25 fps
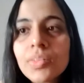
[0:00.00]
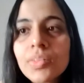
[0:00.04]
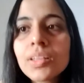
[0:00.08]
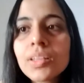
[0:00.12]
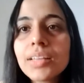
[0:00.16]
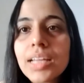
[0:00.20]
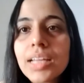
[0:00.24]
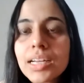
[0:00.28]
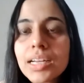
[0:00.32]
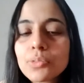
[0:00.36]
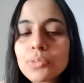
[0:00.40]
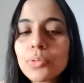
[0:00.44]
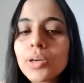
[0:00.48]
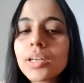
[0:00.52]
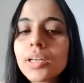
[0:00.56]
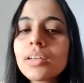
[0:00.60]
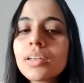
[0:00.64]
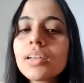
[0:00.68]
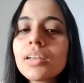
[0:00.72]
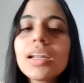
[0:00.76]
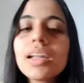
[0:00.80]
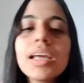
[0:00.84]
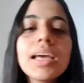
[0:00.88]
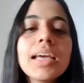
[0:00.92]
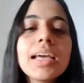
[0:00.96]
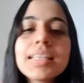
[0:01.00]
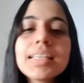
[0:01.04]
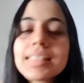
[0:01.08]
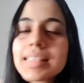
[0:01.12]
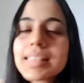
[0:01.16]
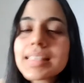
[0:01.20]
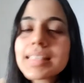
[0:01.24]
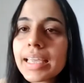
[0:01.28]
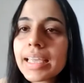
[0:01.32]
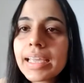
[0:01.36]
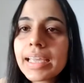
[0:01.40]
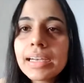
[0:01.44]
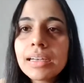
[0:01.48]
that is one.
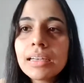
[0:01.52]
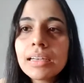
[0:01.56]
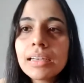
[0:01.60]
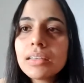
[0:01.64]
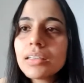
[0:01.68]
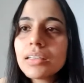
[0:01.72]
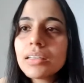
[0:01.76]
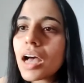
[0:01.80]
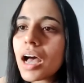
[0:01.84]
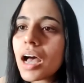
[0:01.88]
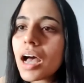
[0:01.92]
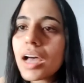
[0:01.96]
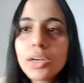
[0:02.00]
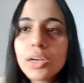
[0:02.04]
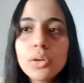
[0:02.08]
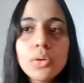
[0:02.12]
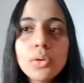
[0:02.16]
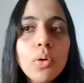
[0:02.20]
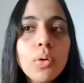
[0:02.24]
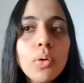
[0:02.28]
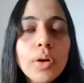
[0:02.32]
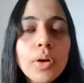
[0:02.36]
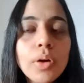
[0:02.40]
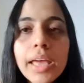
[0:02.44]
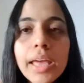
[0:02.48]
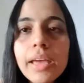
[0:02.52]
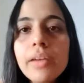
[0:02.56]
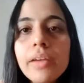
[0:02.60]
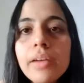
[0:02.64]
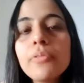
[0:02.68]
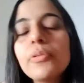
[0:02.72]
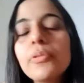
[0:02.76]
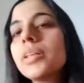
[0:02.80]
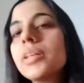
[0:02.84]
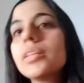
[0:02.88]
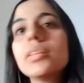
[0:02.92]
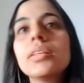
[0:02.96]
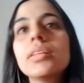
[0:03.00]
Second, are you okay
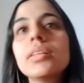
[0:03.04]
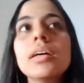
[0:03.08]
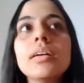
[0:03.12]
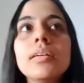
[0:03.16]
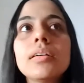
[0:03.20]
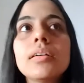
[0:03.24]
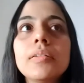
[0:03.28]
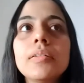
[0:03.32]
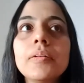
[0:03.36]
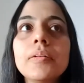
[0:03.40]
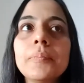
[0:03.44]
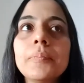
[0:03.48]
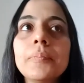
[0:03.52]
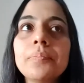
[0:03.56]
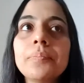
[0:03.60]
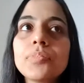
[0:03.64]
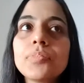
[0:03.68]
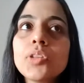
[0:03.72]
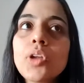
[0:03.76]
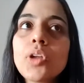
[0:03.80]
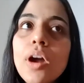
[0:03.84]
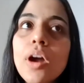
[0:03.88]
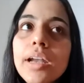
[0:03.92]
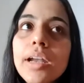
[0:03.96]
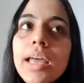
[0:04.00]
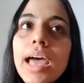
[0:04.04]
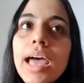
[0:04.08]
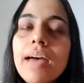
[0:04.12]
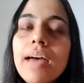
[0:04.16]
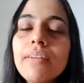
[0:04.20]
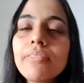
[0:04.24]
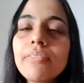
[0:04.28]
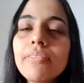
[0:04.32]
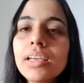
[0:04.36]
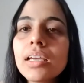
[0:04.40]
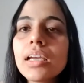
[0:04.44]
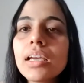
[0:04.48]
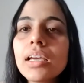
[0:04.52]
with not
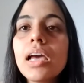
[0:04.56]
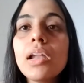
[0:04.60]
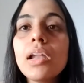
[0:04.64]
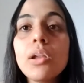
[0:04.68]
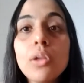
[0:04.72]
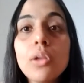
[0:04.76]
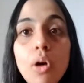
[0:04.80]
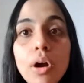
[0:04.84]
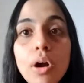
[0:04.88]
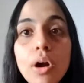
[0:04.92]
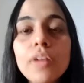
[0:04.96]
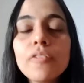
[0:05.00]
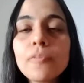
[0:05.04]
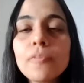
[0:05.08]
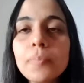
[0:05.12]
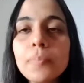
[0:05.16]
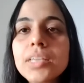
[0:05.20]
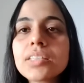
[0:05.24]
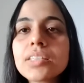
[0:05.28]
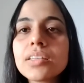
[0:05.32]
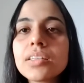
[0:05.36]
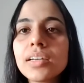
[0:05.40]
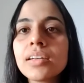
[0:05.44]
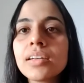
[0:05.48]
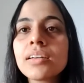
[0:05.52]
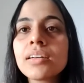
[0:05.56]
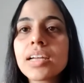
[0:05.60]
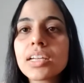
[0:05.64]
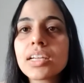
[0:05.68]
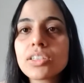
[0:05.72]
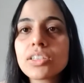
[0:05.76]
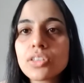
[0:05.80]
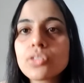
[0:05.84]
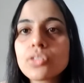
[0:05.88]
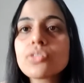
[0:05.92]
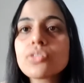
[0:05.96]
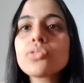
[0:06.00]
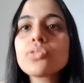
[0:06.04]
having a lot of patient
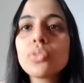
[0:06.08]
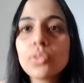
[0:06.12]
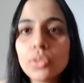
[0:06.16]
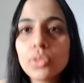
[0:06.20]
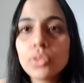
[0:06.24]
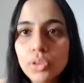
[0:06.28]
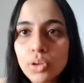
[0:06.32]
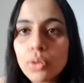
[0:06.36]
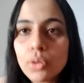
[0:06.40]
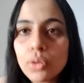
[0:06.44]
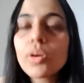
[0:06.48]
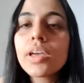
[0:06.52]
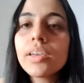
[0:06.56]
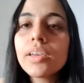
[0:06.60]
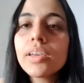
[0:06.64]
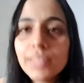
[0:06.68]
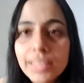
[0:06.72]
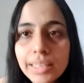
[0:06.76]
interaction? So you're okay with